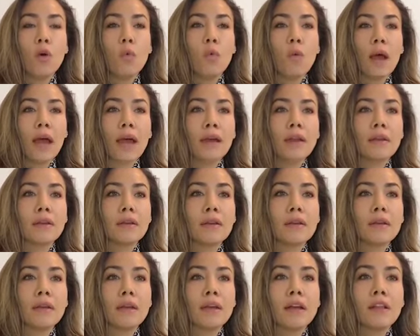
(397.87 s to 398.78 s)

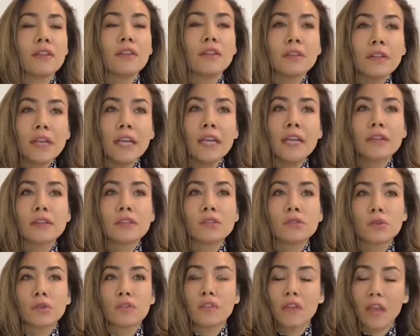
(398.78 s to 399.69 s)
when the lead is
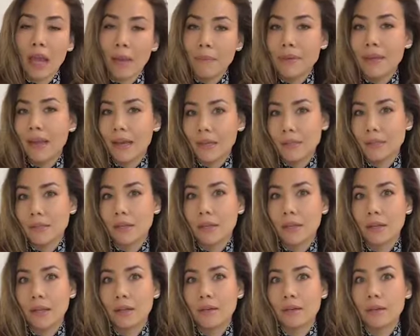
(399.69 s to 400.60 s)
sort of kept
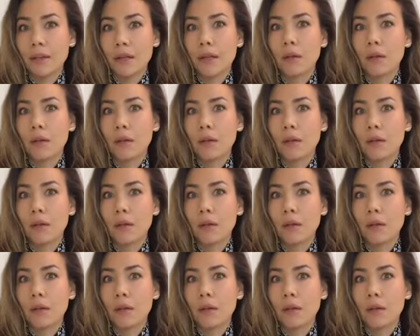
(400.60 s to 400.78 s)
guessing and,